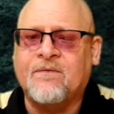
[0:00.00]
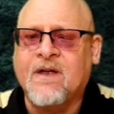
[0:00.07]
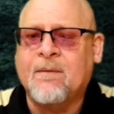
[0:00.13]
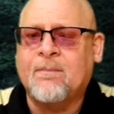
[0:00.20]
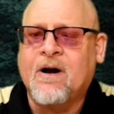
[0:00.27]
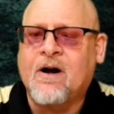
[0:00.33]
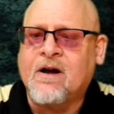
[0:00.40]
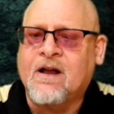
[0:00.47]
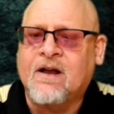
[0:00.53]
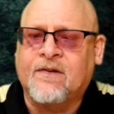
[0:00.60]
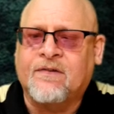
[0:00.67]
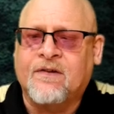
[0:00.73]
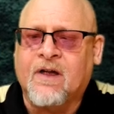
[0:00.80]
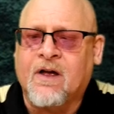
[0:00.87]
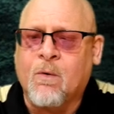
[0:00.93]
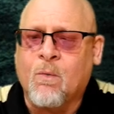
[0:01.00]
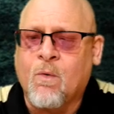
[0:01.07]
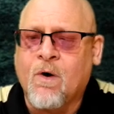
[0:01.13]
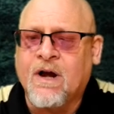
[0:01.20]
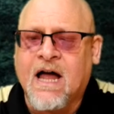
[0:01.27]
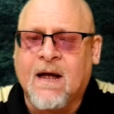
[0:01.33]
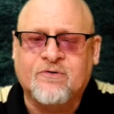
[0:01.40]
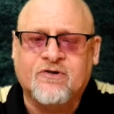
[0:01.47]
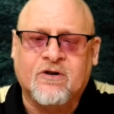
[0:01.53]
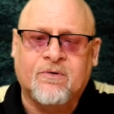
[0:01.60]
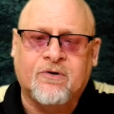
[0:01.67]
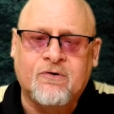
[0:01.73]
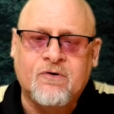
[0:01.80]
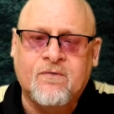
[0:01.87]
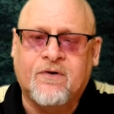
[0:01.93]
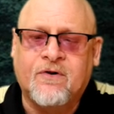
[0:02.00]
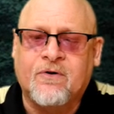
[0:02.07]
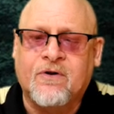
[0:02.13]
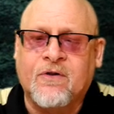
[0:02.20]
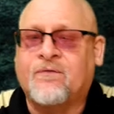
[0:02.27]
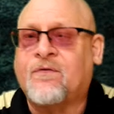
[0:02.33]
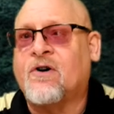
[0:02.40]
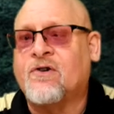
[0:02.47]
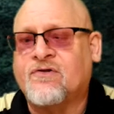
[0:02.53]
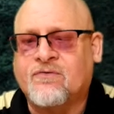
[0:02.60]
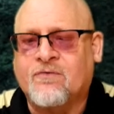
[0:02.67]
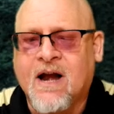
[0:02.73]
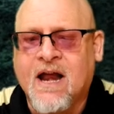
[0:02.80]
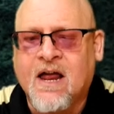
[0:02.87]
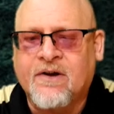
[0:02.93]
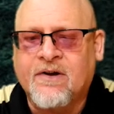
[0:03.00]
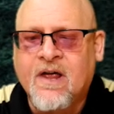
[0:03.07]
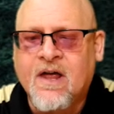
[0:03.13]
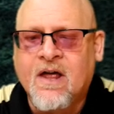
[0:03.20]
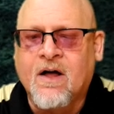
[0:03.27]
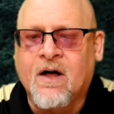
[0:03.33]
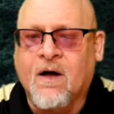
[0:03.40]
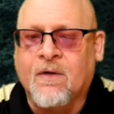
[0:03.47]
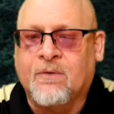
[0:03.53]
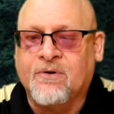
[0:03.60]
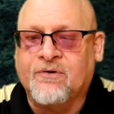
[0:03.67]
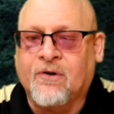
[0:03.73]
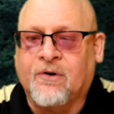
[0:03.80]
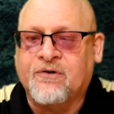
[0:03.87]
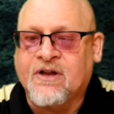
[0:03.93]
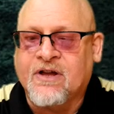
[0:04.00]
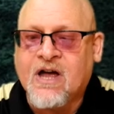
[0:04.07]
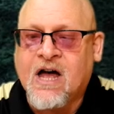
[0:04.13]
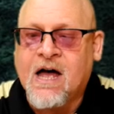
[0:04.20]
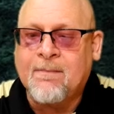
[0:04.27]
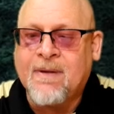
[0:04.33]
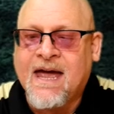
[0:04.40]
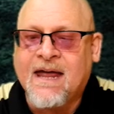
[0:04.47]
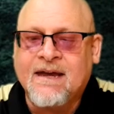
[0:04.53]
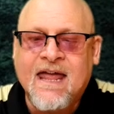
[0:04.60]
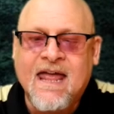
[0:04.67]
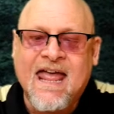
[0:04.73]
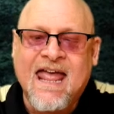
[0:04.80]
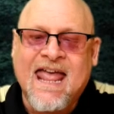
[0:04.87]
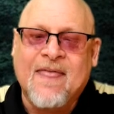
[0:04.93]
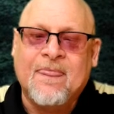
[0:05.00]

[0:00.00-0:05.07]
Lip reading: the vampire gets one optional maneuver during the first round of the resulting combat,